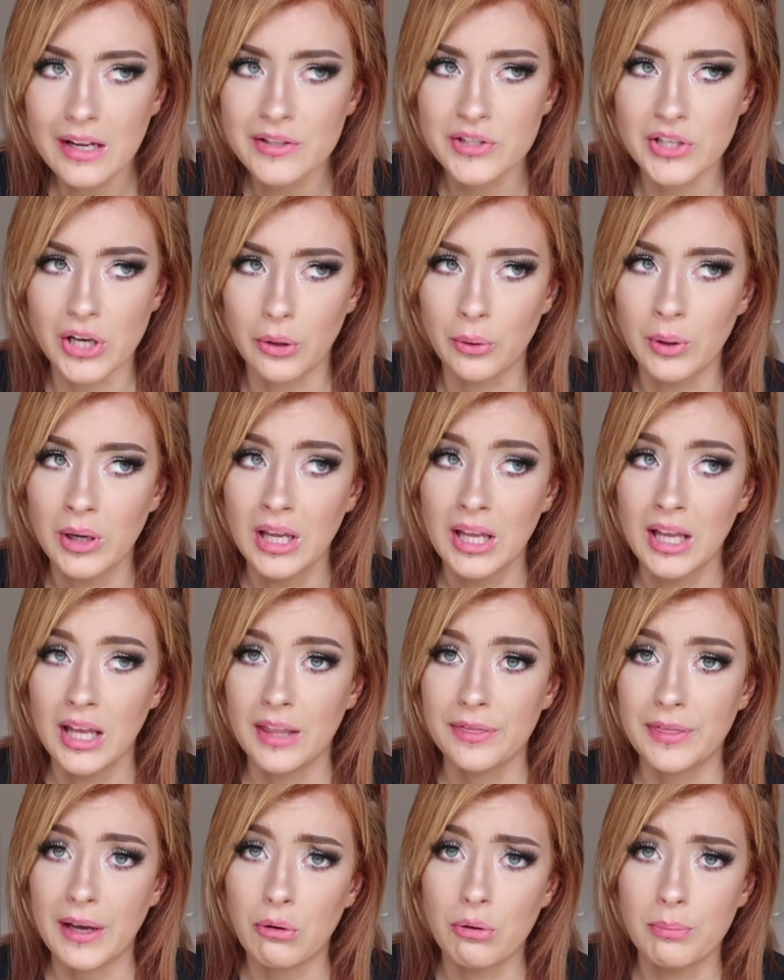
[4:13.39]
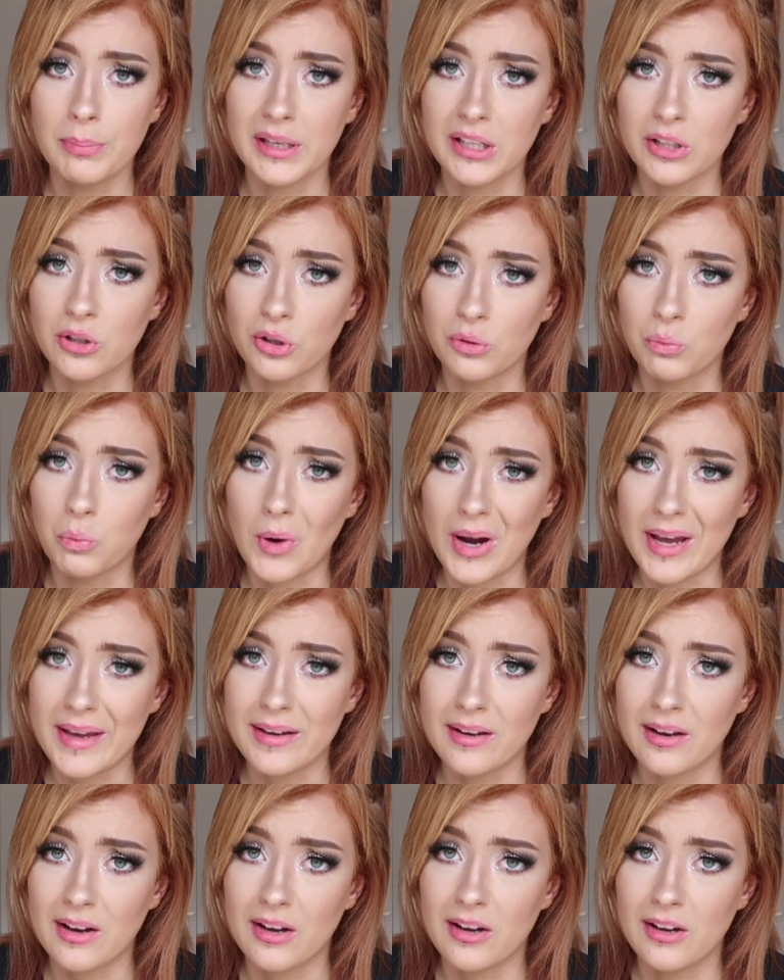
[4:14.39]
So that would be a good
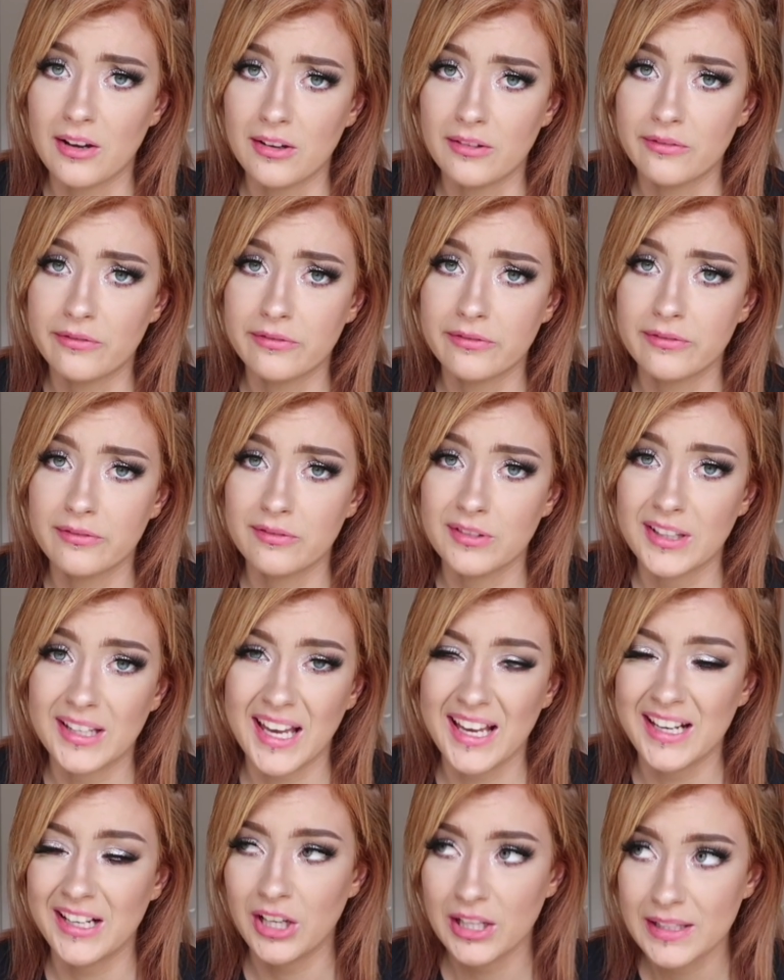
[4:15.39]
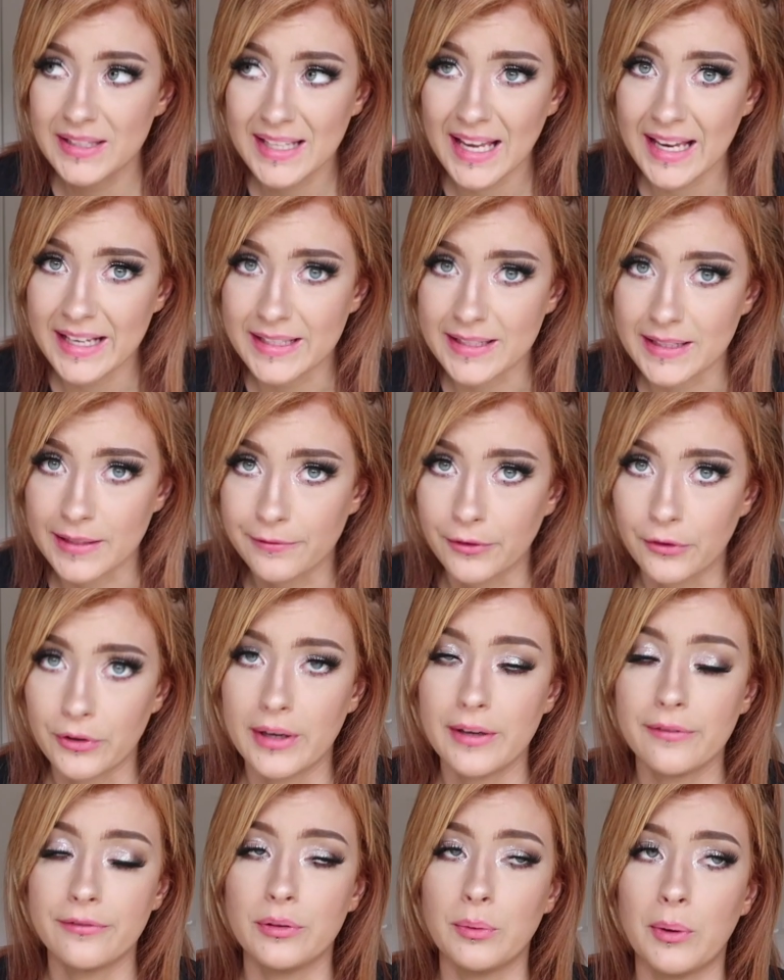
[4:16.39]
way of getting a taster
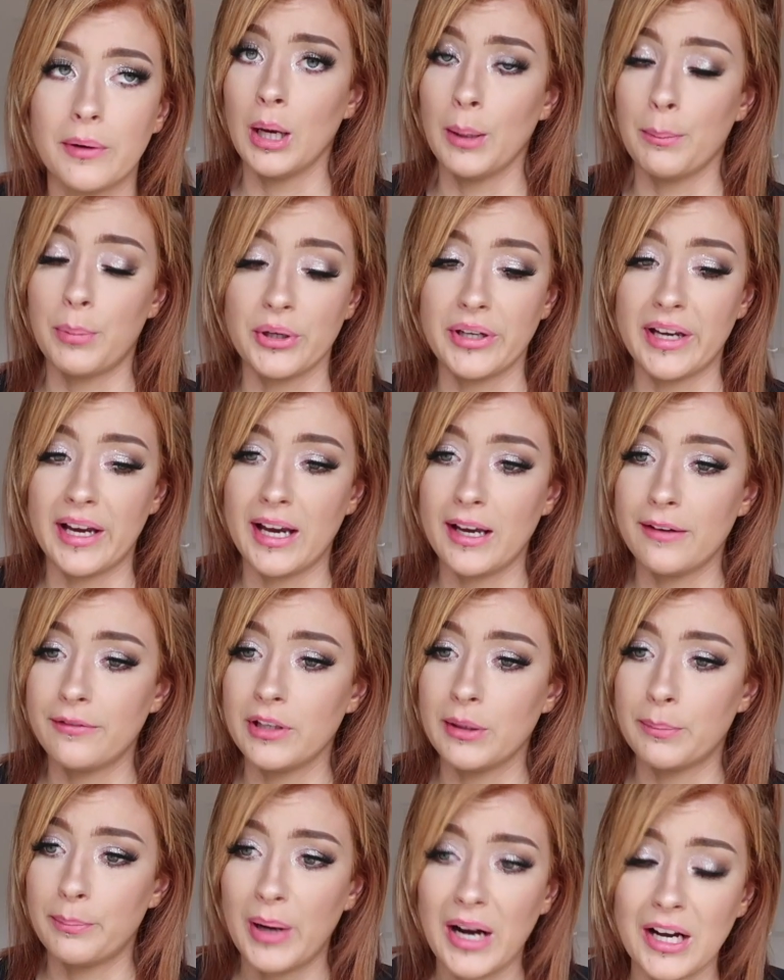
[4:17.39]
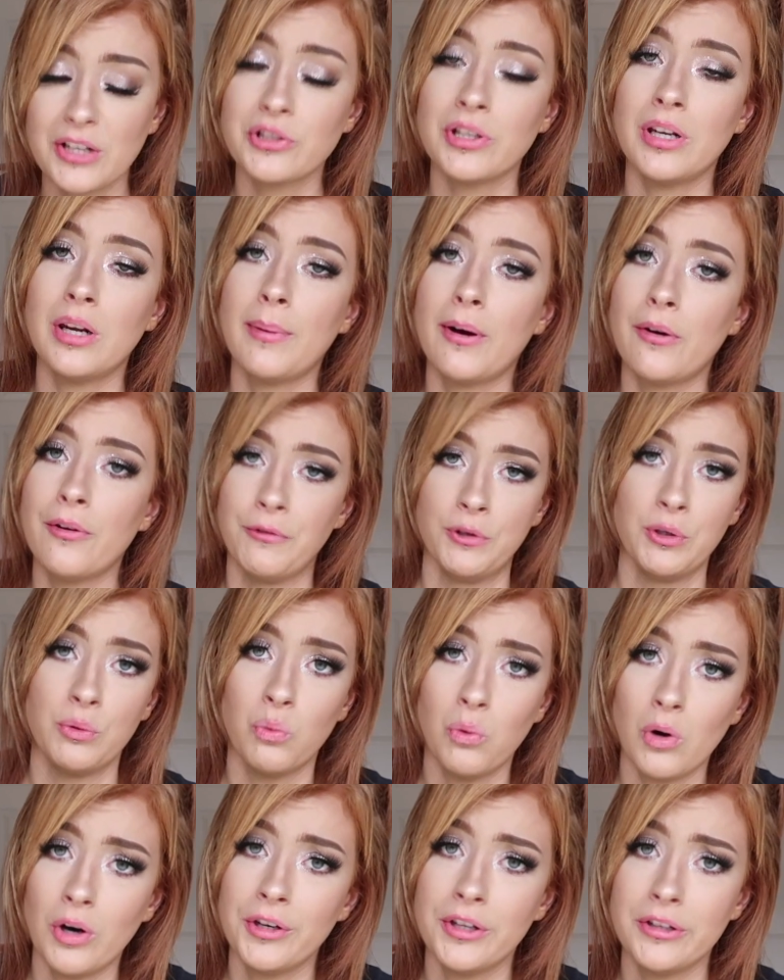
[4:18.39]
for it, if you want. But yeah, if you're passionate about it and you
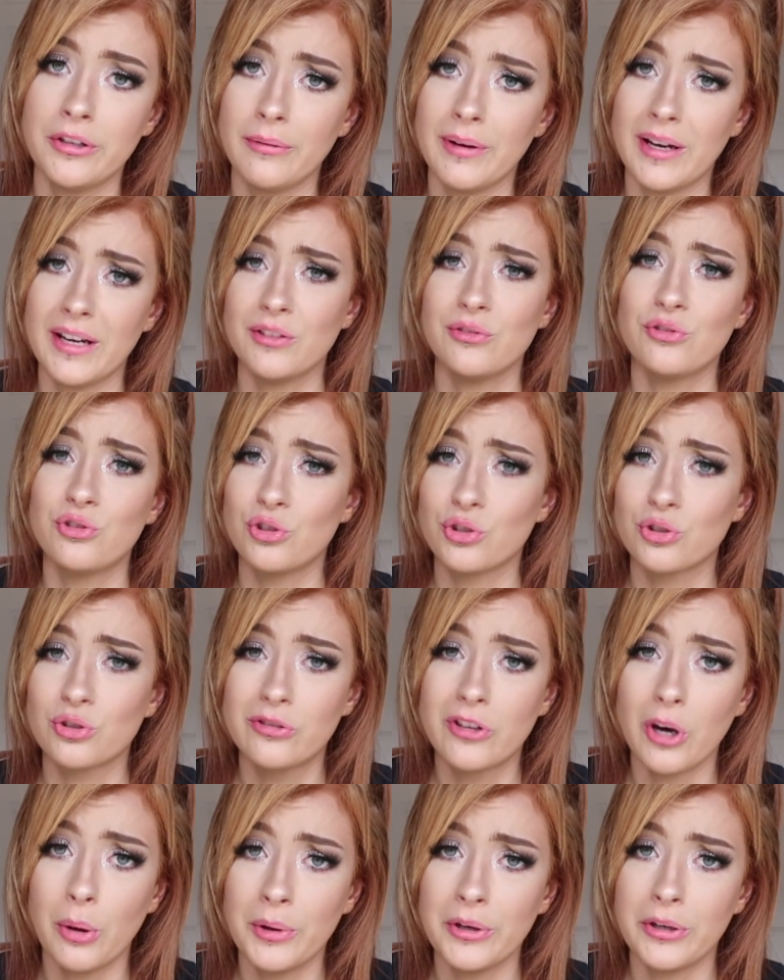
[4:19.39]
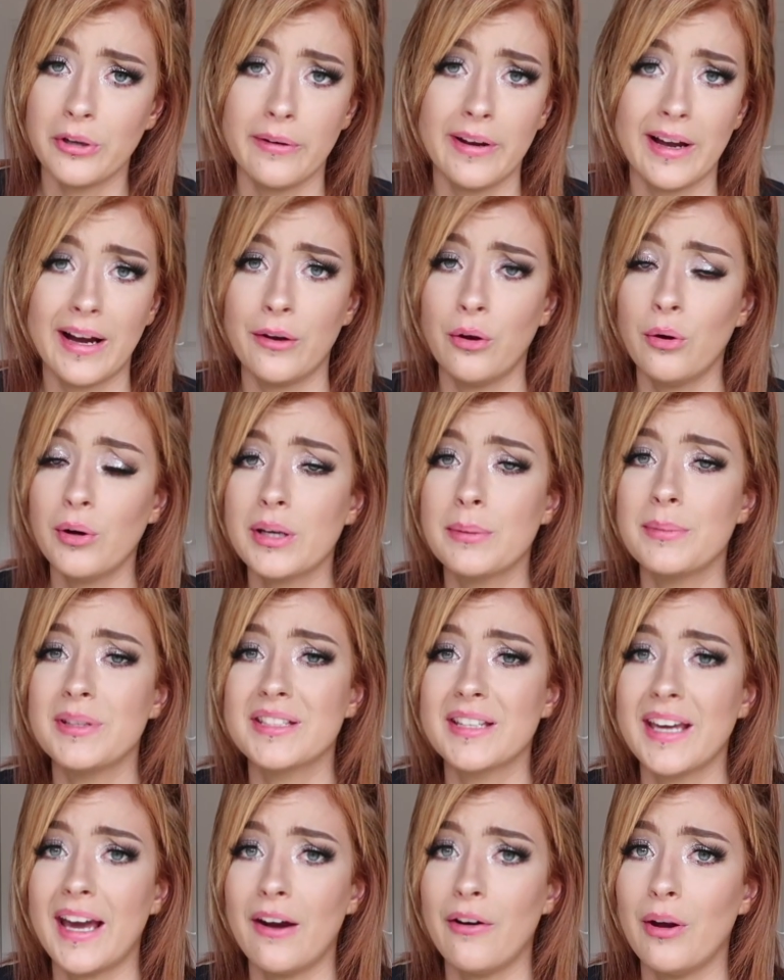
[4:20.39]
want to do it, just go and do it. I know it can be
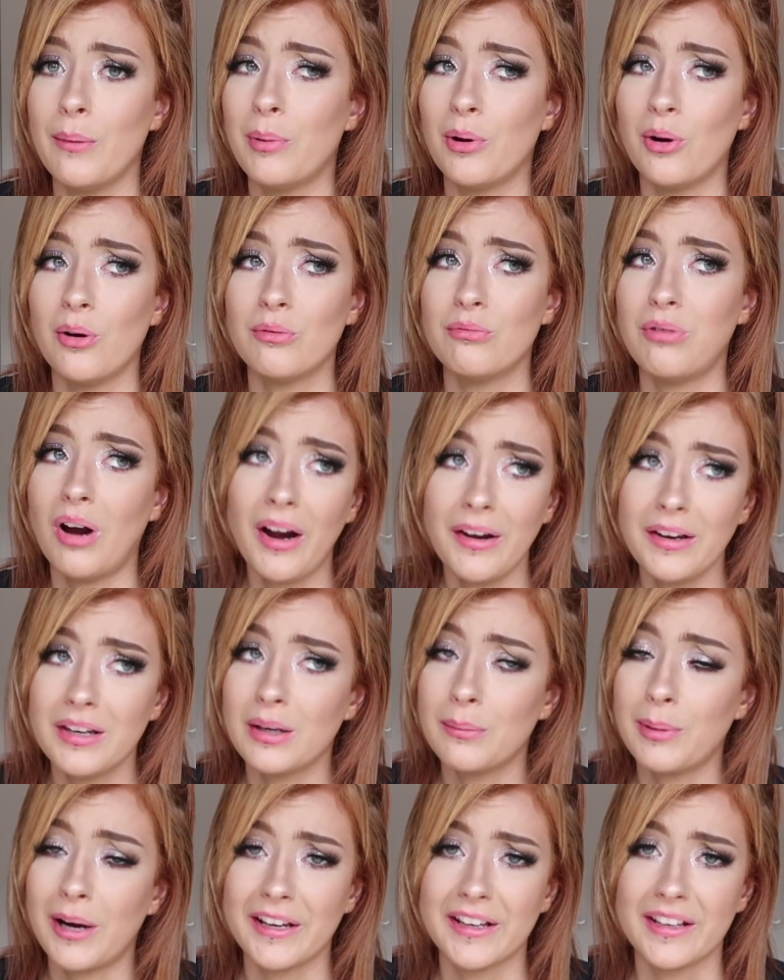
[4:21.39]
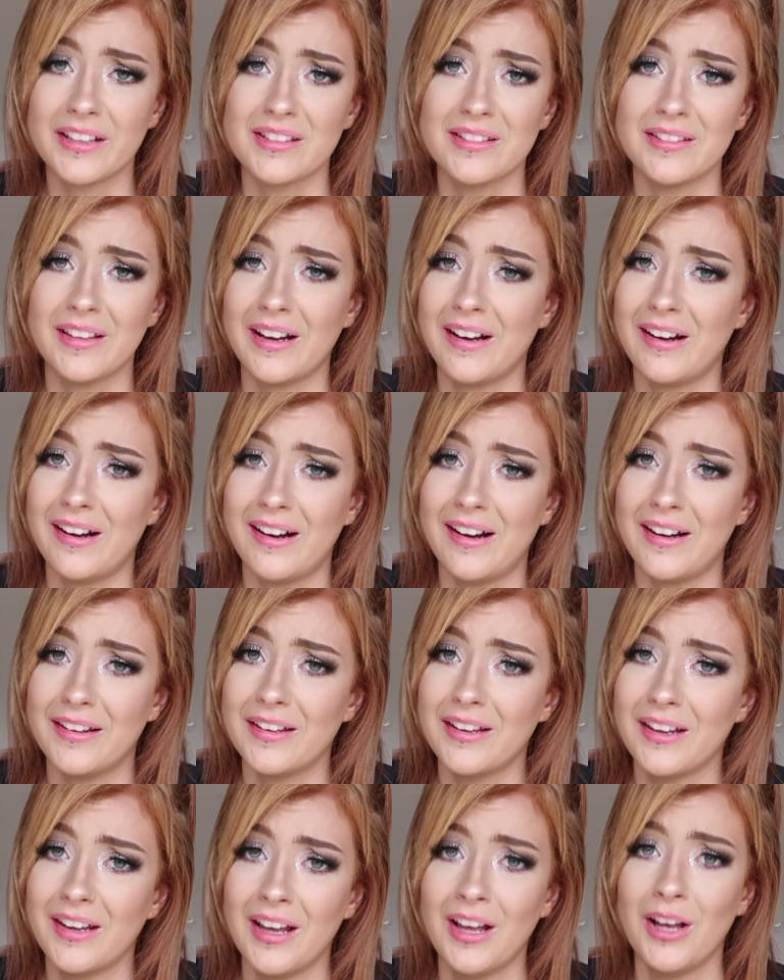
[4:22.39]
scary, but riding a bike isn't that hard.